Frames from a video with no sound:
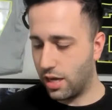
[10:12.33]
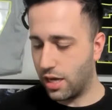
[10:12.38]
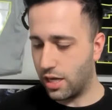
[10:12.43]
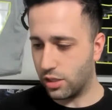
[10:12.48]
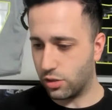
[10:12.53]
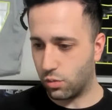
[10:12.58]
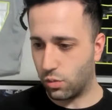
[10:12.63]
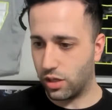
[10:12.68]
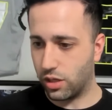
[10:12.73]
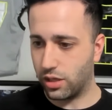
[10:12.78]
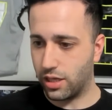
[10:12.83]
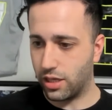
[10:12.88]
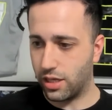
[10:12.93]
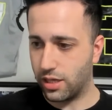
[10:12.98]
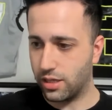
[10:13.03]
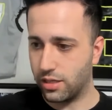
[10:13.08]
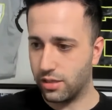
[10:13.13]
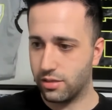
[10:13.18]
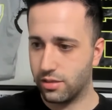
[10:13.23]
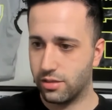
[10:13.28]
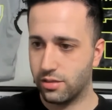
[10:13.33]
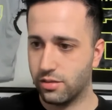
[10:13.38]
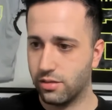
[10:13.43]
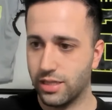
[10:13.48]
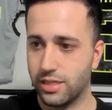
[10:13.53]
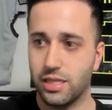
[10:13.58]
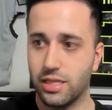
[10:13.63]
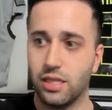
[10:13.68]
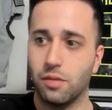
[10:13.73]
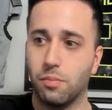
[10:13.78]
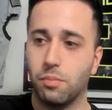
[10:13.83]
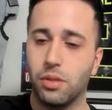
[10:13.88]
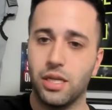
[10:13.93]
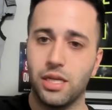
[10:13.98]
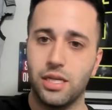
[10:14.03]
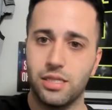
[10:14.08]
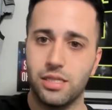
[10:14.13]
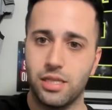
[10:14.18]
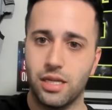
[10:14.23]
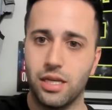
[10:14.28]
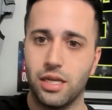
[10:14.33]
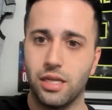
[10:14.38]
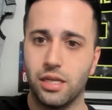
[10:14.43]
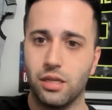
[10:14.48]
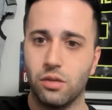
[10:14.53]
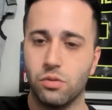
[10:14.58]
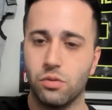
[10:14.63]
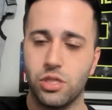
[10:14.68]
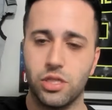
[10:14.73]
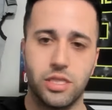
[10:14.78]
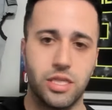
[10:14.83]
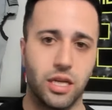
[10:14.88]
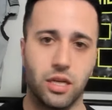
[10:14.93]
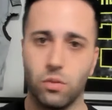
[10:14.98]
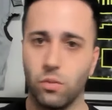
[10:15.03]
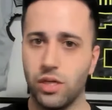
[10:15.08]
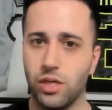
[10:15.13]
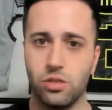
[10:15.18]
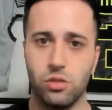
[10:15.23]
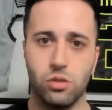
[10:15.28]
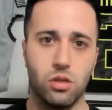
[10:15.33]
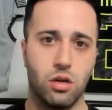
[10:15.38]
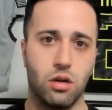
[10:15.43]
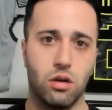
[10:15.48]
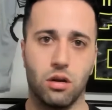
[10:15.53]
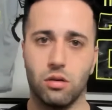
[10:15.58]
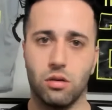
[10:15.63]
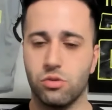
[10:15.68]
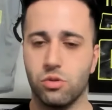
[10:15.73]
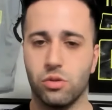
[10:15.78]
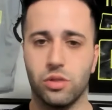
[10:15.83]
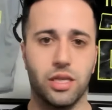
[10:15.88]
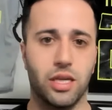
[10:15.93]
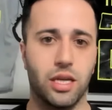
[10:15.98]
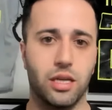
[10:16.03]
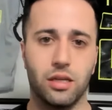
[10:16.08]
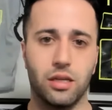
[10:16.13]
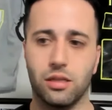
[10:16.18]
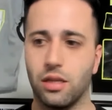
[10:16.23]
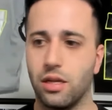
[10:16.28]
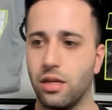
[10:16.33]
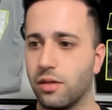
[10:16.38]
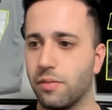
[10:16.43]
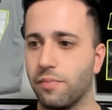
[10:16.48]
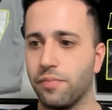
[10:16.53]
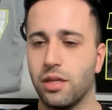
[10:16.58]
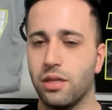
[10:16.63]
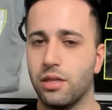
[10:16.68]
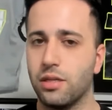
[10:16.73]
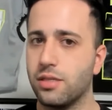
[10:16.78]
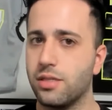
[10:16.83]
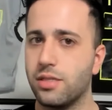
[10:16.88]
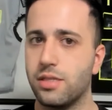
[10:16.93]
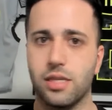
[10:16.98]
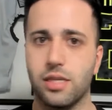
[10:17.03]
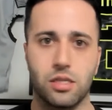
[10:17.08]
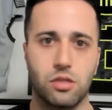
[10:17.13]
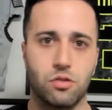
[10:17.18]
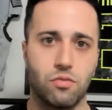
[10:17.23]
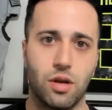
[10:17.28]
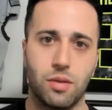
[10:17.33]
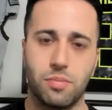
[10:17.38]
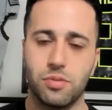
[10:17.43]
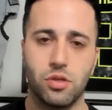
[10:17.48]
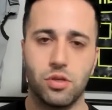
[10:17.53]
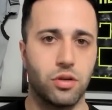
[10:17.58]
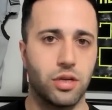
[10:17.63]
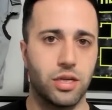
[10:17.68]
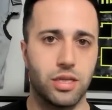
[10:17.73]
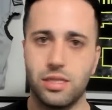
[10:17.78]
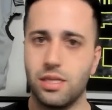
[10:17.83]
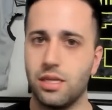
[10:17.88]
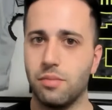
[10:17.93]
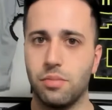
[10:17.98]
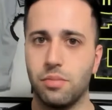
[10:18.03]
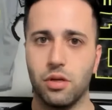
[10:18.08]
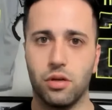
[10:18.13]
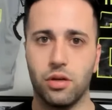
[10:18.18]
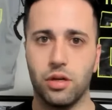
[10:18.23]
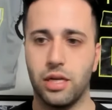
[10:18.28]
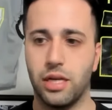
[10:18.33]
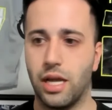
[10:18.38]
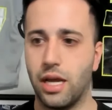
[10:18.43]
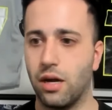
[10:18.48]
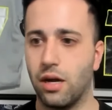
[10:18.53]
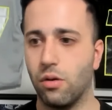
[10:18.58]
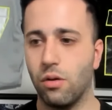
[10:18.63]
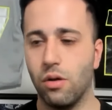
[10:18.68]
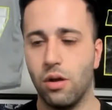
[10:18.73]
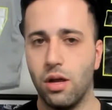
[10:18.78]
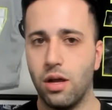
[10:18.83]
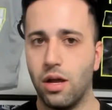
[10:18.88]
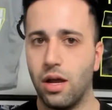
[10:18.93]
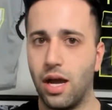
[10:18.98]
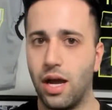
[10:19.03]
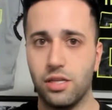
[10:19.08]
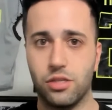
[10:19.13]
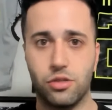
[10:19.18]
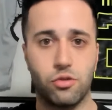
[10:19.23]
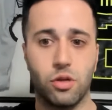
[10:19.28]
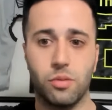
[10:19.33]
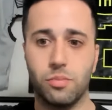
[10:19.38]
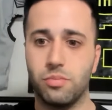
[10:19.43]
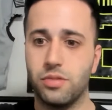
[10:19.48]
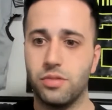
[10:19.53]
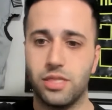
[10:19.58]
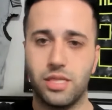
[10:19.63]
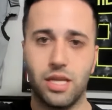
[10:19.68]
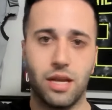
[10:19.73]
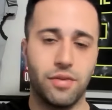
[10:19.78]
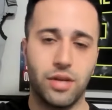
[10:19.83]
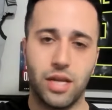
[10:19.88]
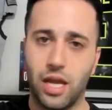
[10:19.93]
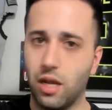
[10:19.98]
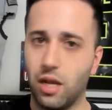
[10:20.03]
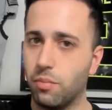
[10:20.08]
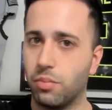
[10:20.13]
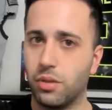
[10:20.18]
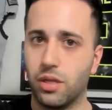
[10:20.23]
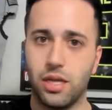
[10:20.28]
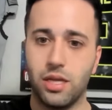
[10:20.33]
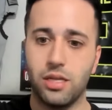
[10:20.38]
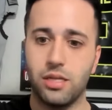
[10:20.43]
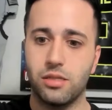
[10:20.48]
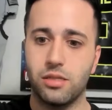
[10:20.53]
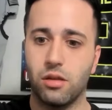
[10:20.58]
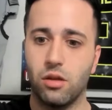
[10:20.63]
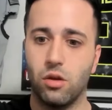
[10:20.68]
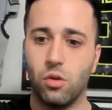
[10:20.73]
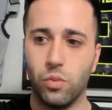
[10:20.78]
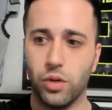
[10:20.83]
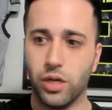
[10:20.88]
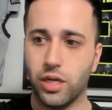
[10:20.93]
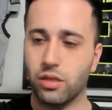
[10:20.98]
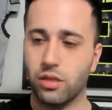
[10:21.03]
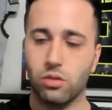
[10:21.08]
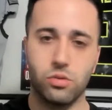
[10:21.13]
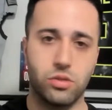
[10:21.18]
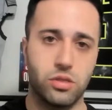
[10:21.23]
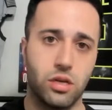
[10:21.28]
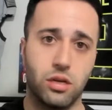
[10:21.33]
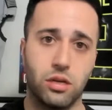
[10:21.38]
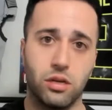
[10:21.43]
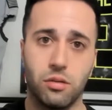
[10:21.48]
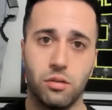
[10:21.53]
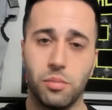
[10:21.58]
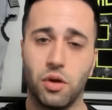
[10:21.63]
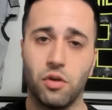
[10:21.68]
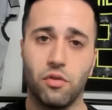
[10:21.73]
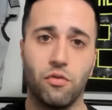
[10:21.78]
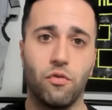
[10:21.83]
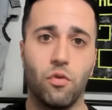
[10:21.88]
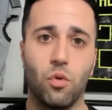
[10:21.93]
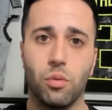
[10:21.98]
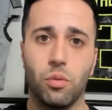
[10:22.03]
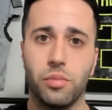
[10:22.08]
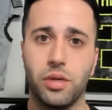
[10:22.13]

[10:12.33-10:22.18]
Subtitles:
as well as send the plays in, and it was just taking way too long. I was only getting like six reps during a team period. Now I script 7-8 plays. We get those done in about 4